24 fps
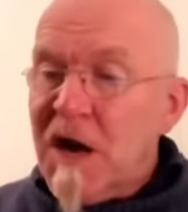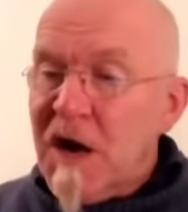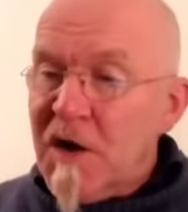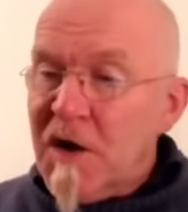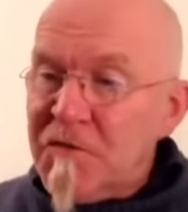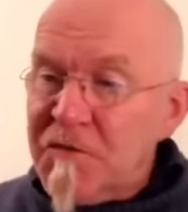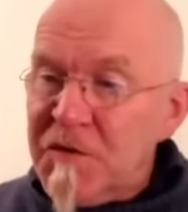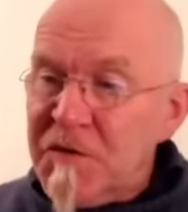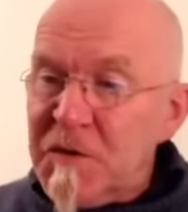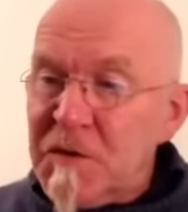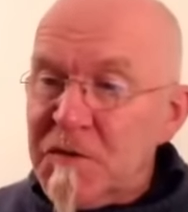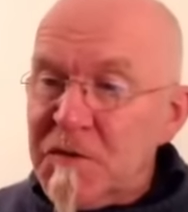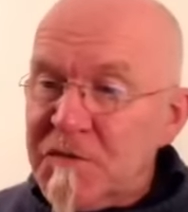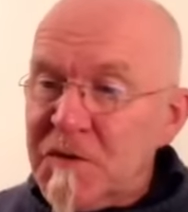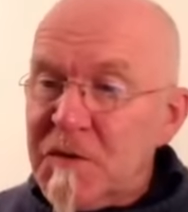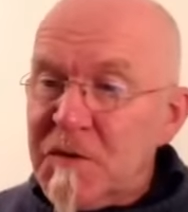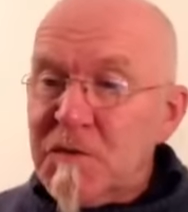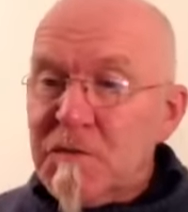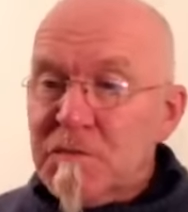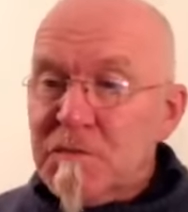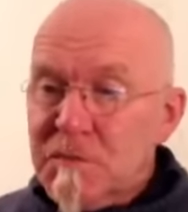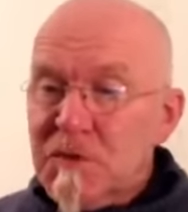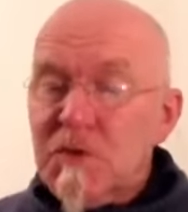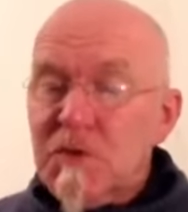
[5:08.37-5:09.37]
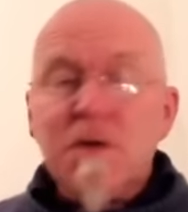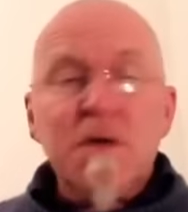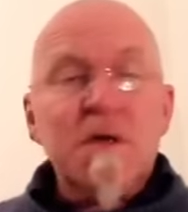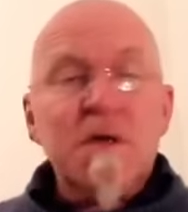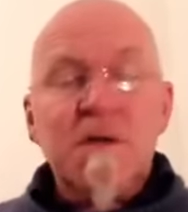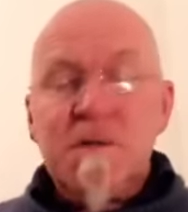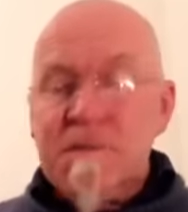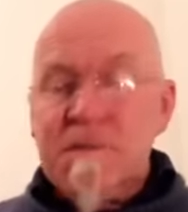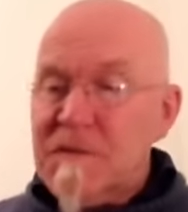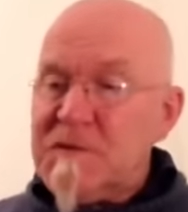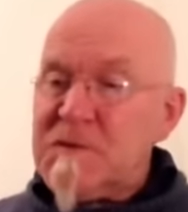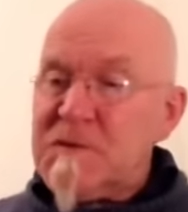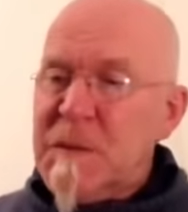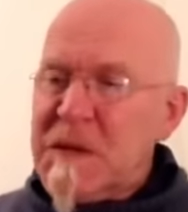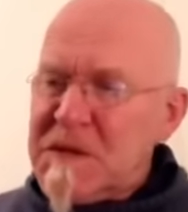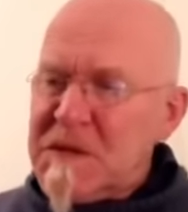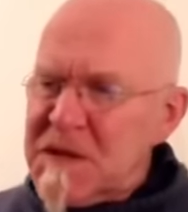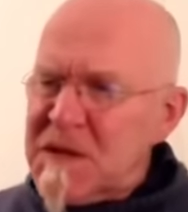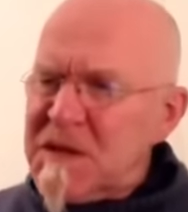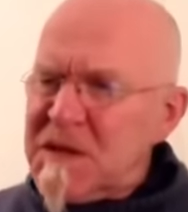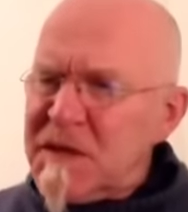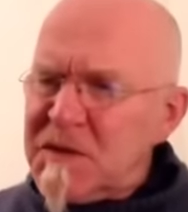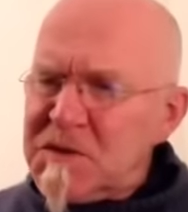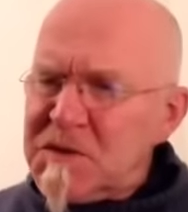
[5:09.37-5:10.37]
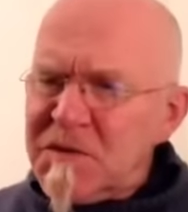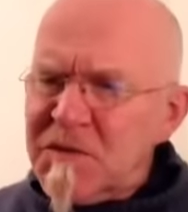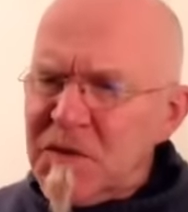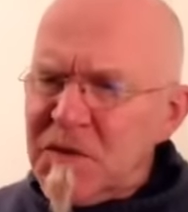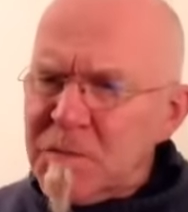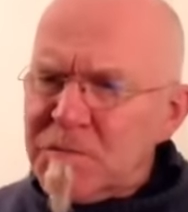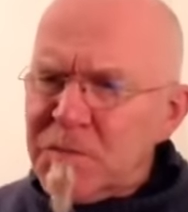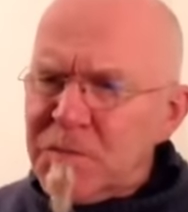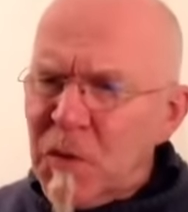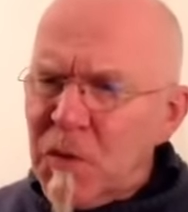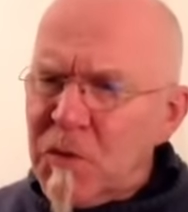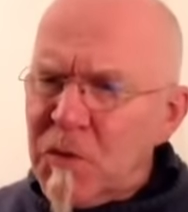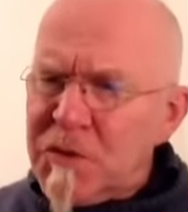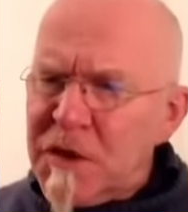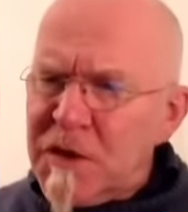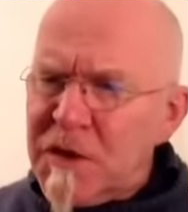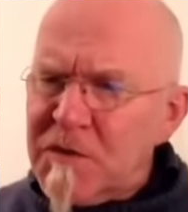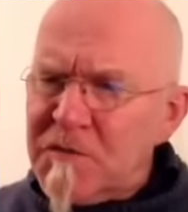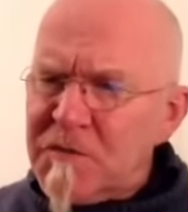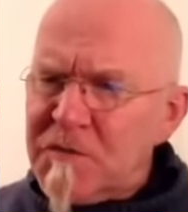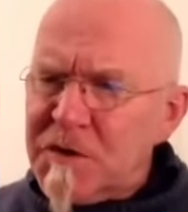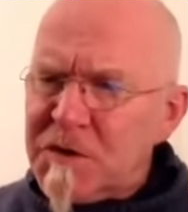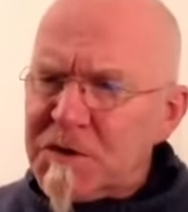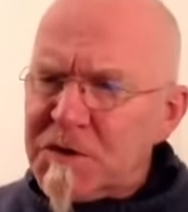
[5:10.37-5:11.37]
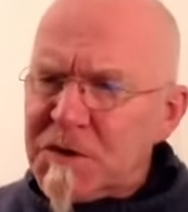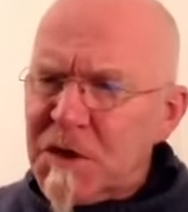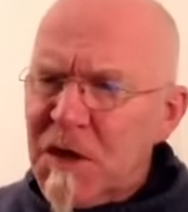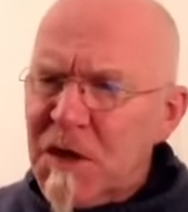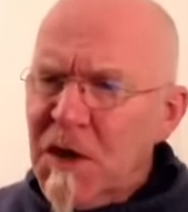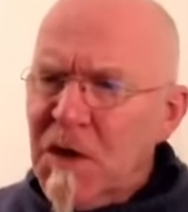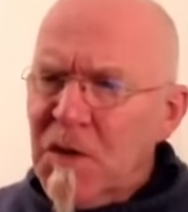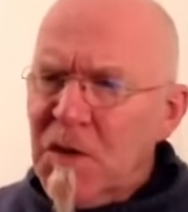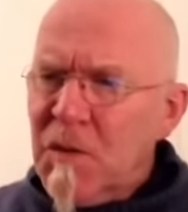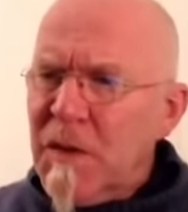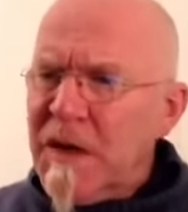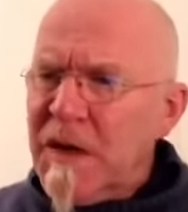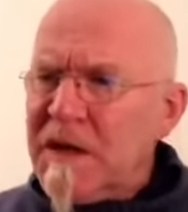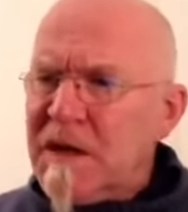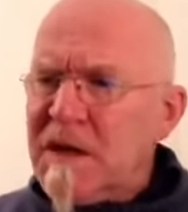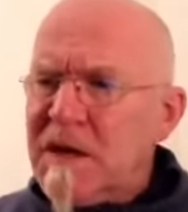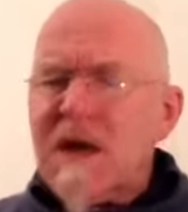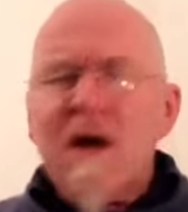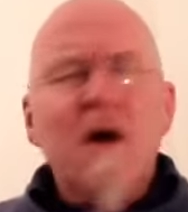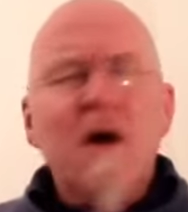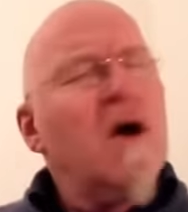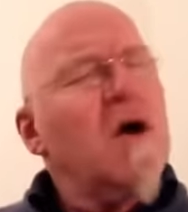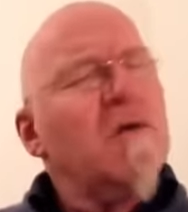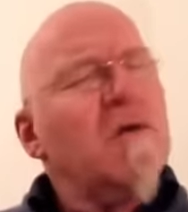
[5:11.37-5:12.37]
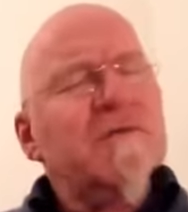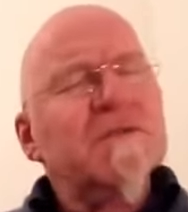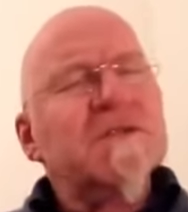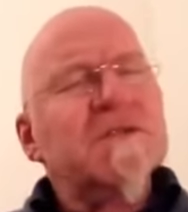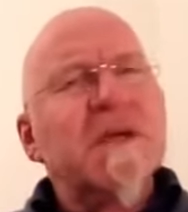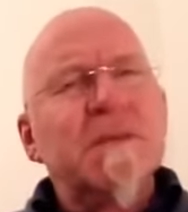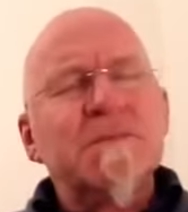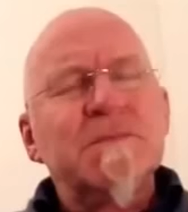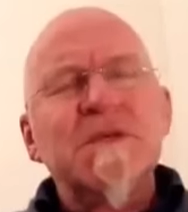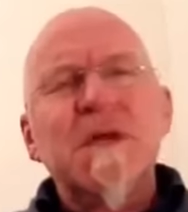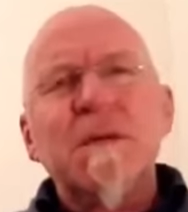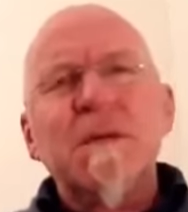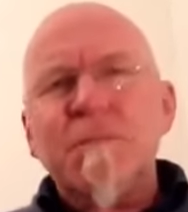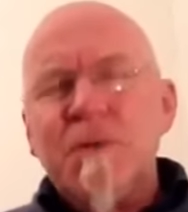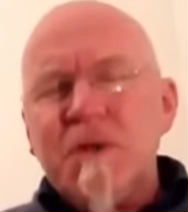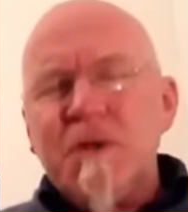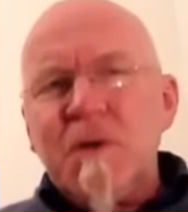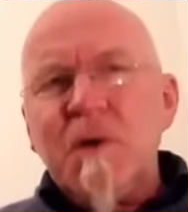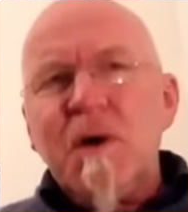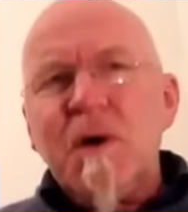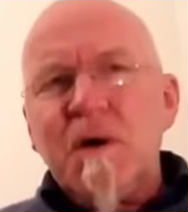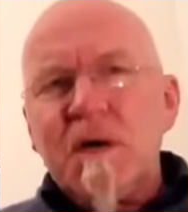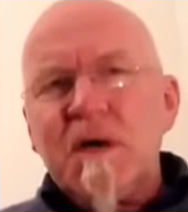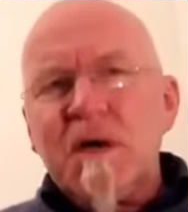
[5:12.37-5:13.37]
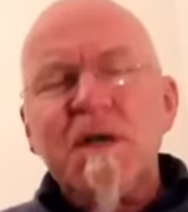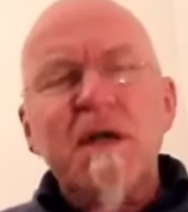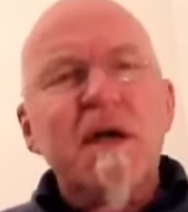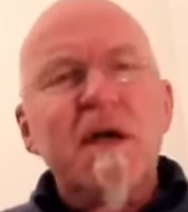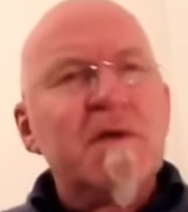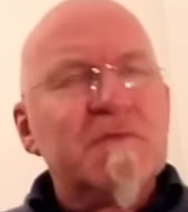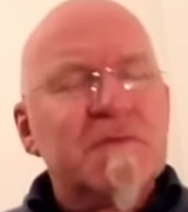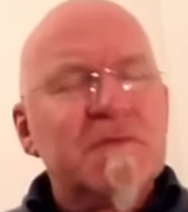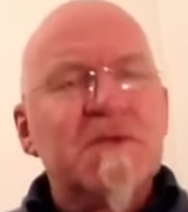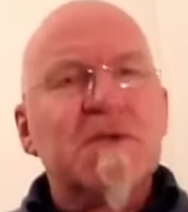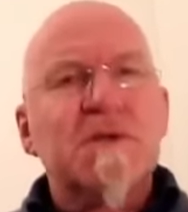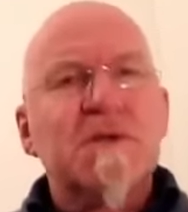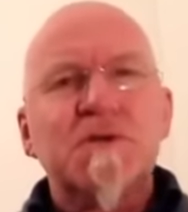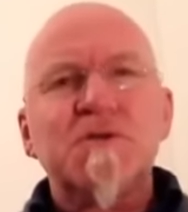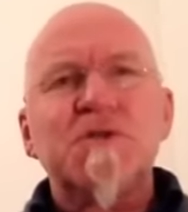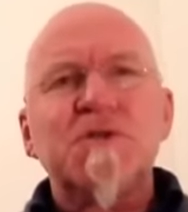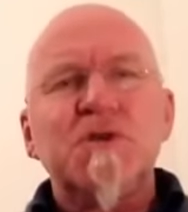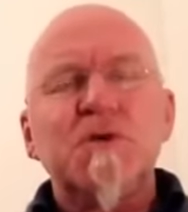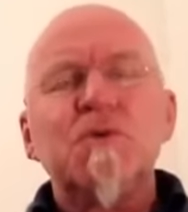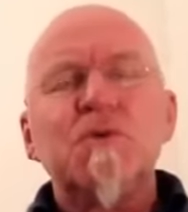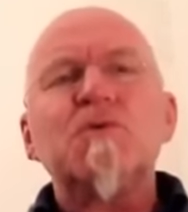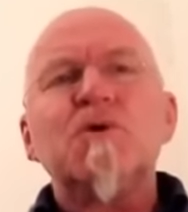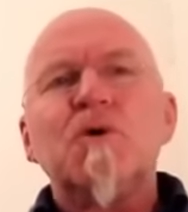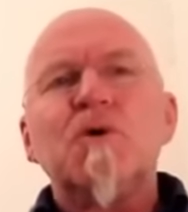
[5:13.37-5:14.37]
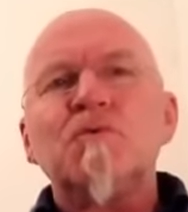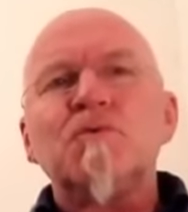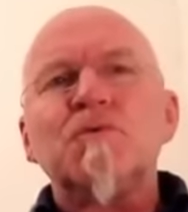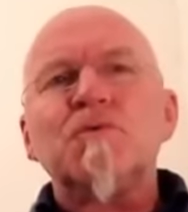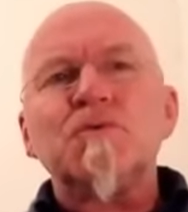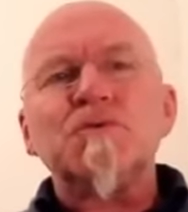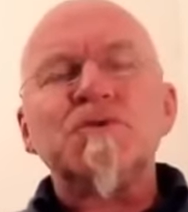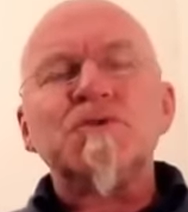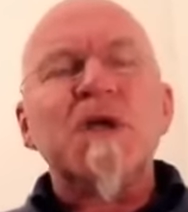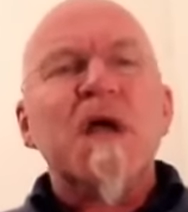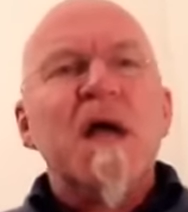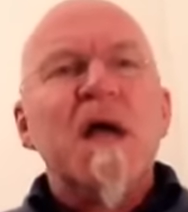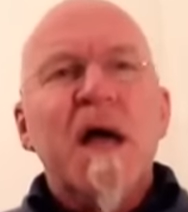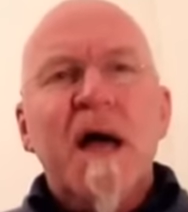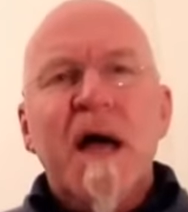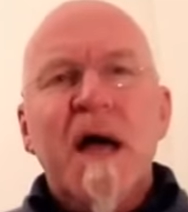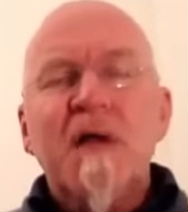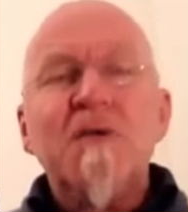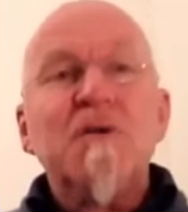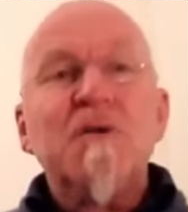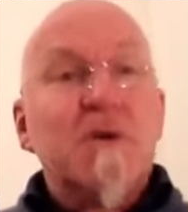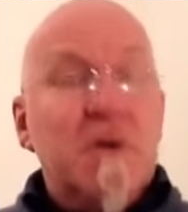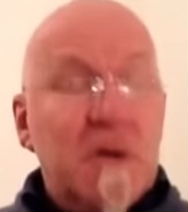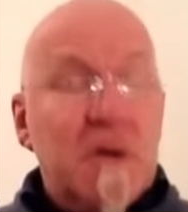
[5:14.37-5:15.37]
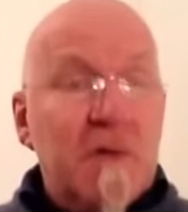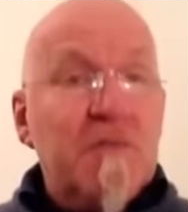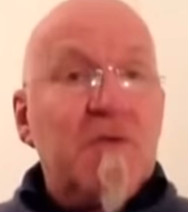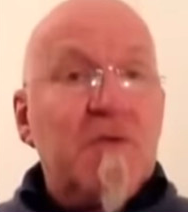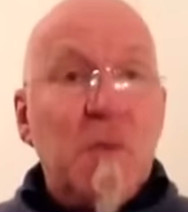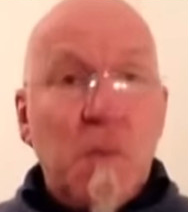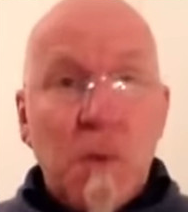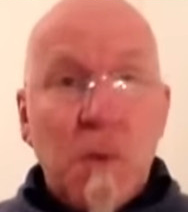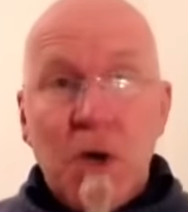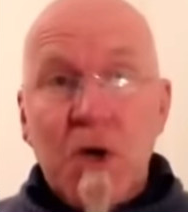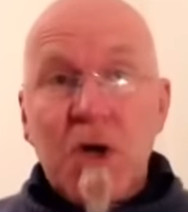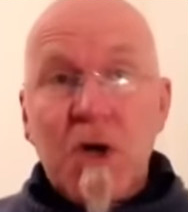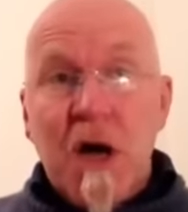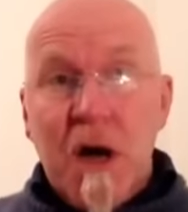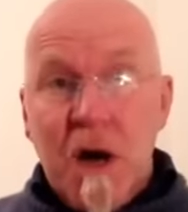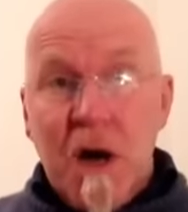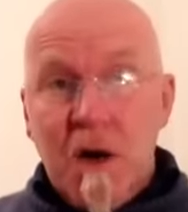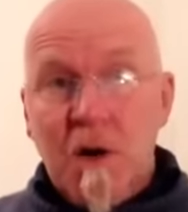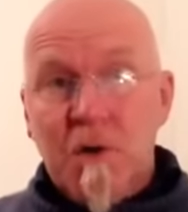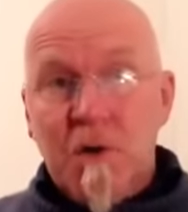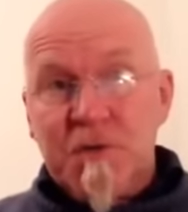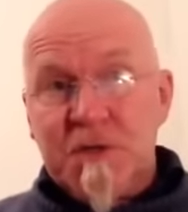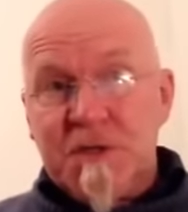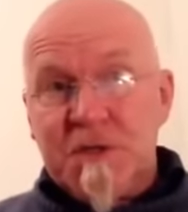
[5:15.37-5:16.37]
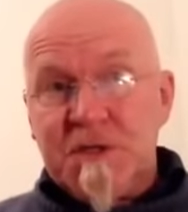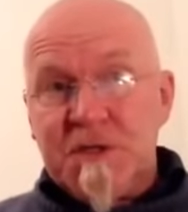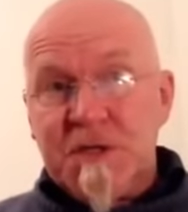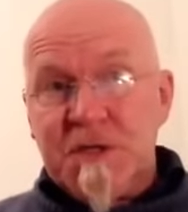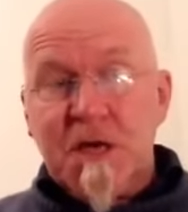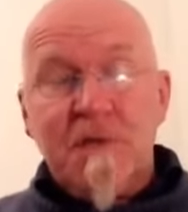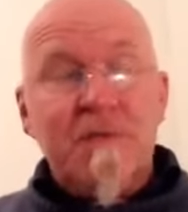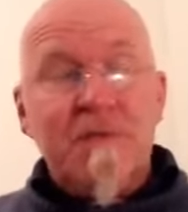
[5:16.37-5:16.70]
a few of you, you're going to, especially those of you born in the first week and a half of September, you are going to have to look to your laurels and you're going to have to work hard this year.